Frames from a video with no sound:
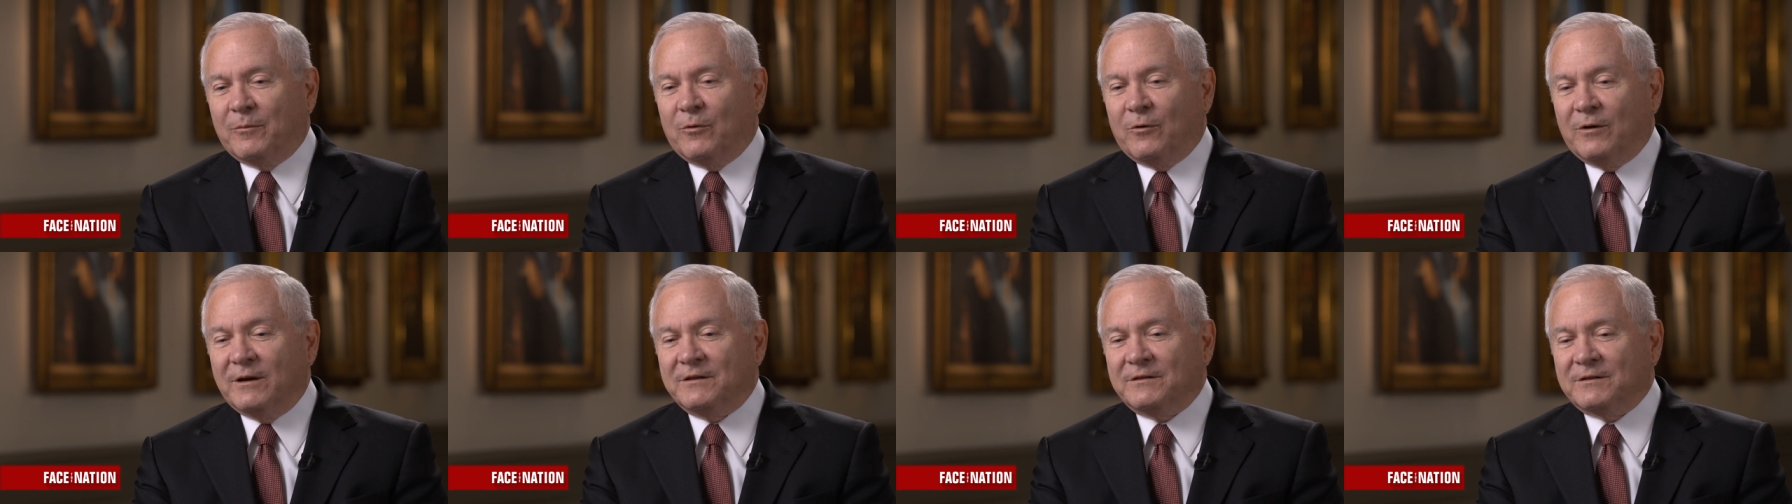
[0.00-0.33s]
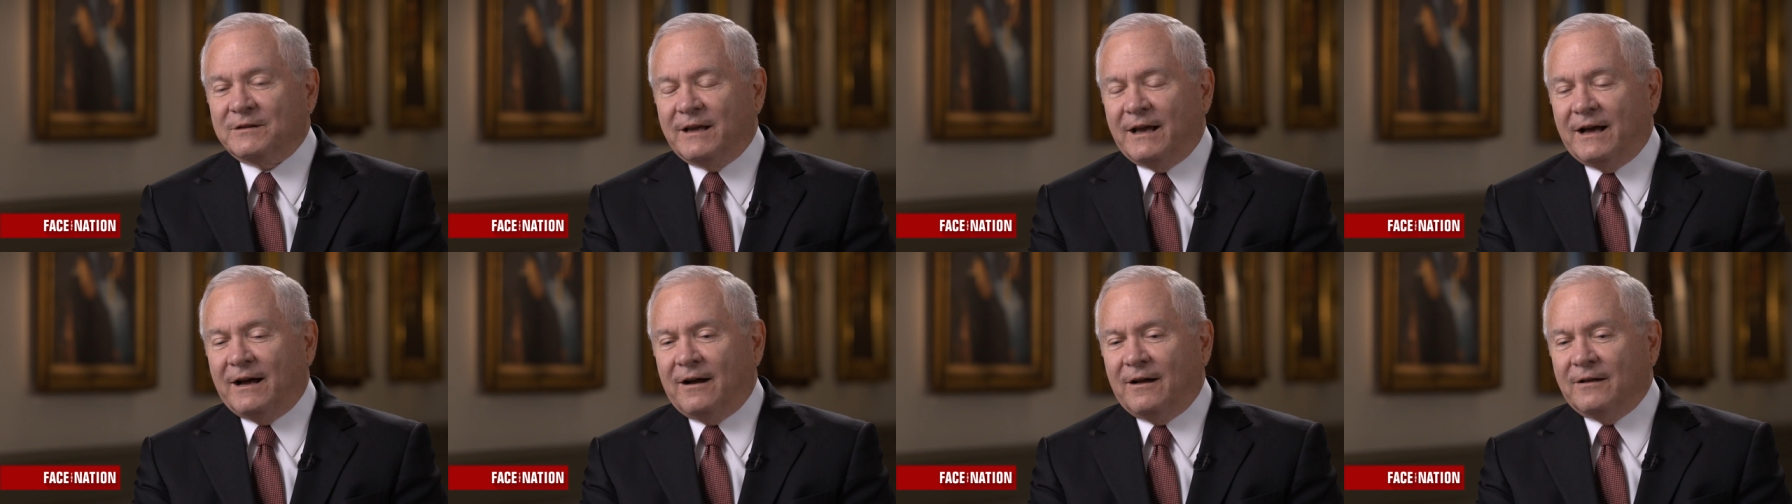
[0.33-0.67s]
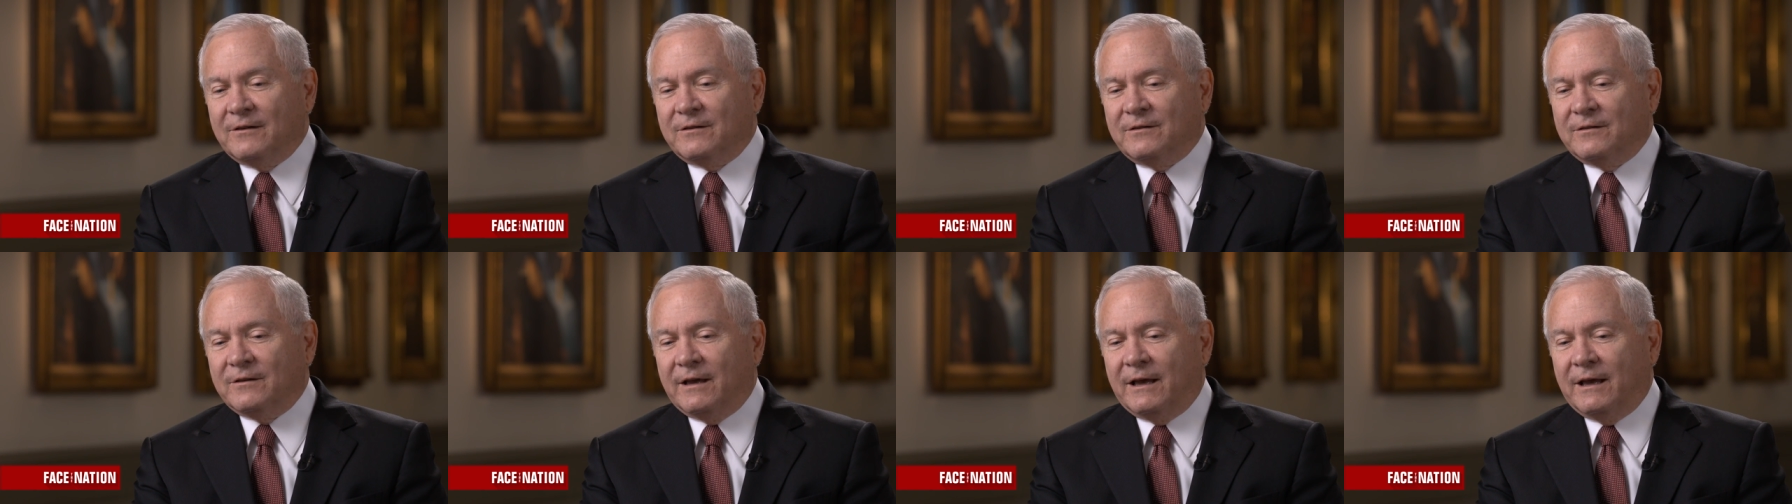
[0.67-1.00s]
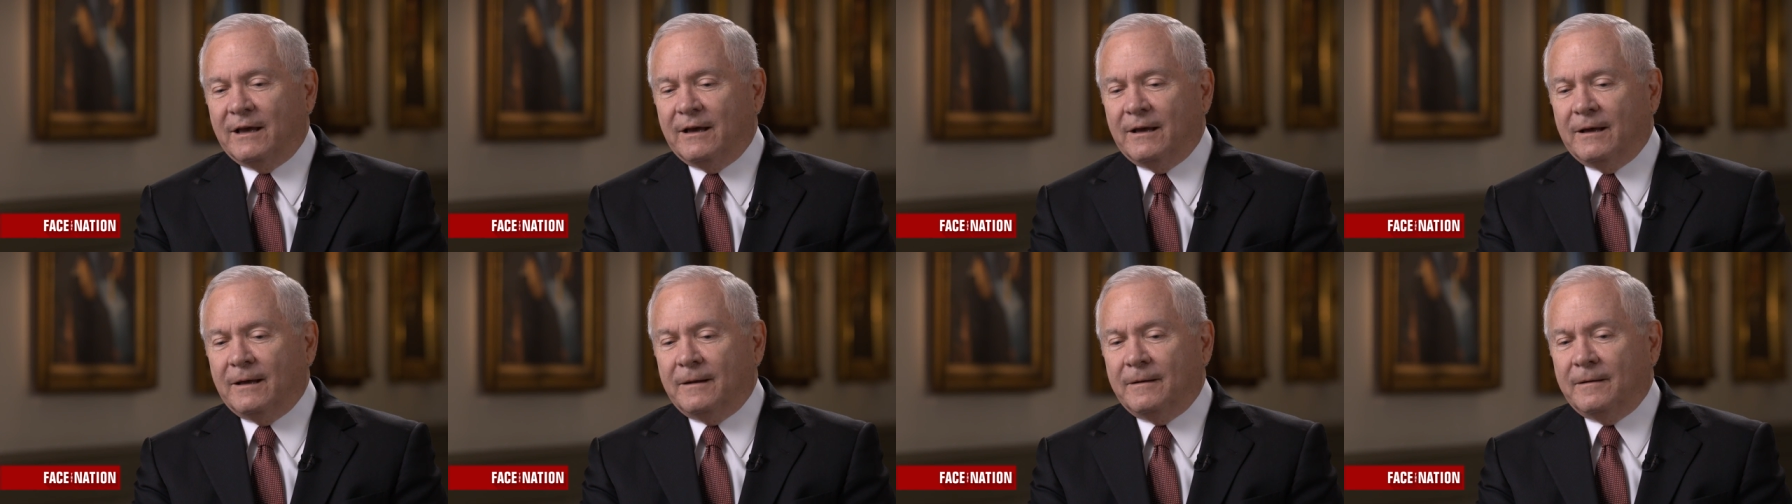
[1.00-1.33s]
the Boy Scouts,
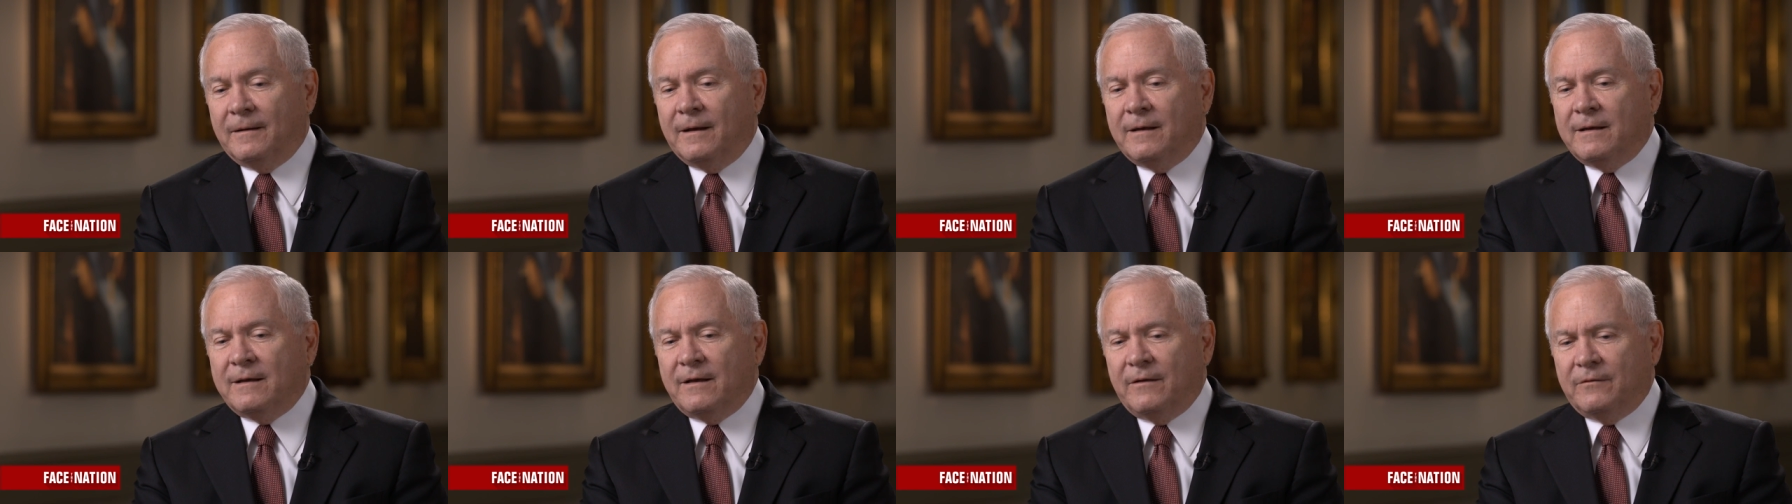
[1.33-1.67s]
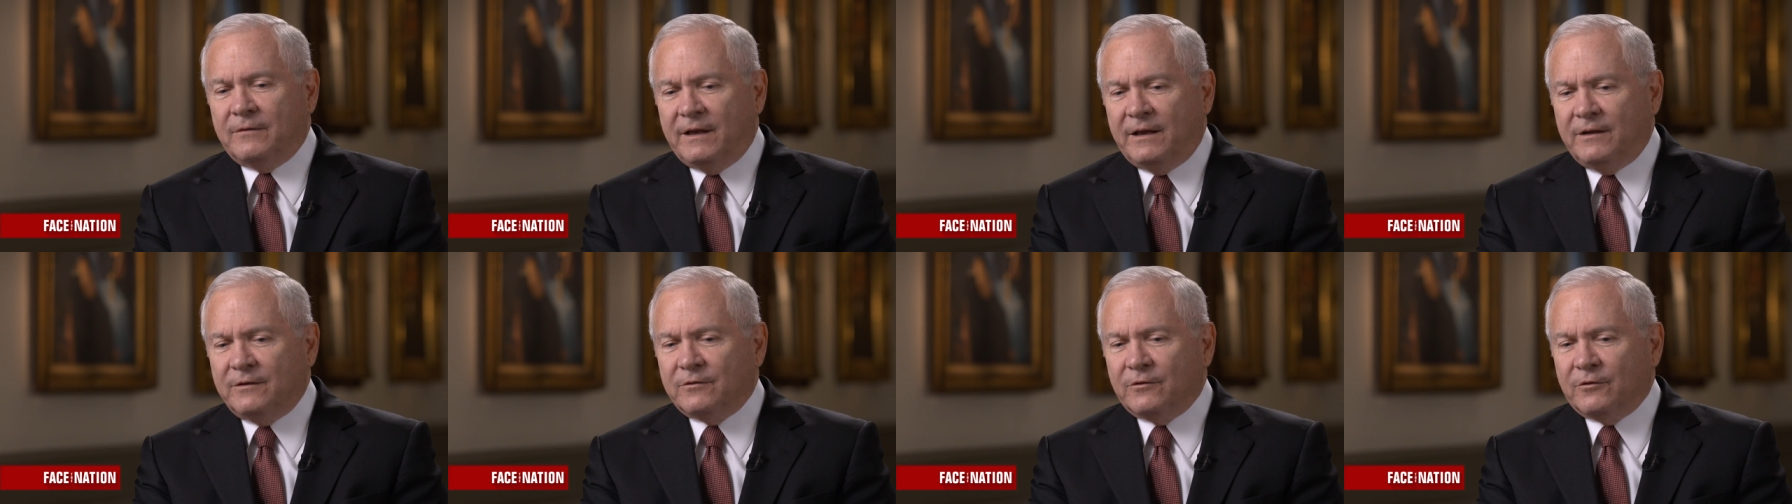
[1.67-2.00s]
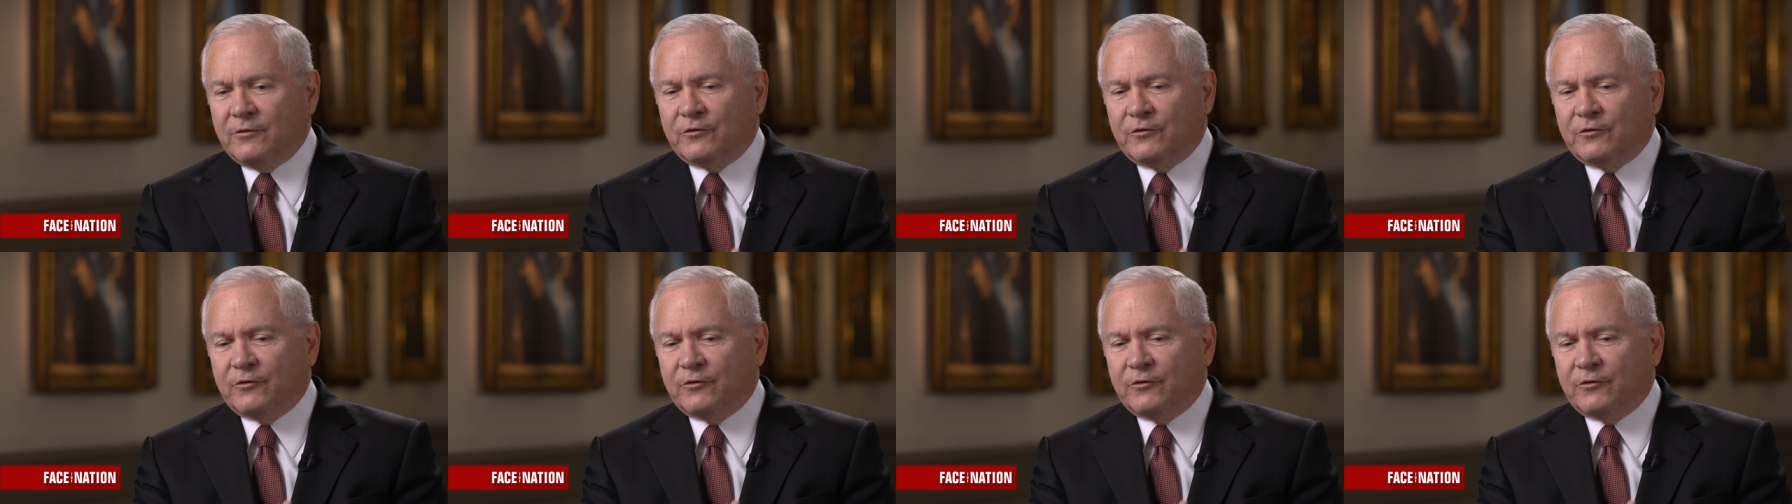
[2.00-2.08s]
and these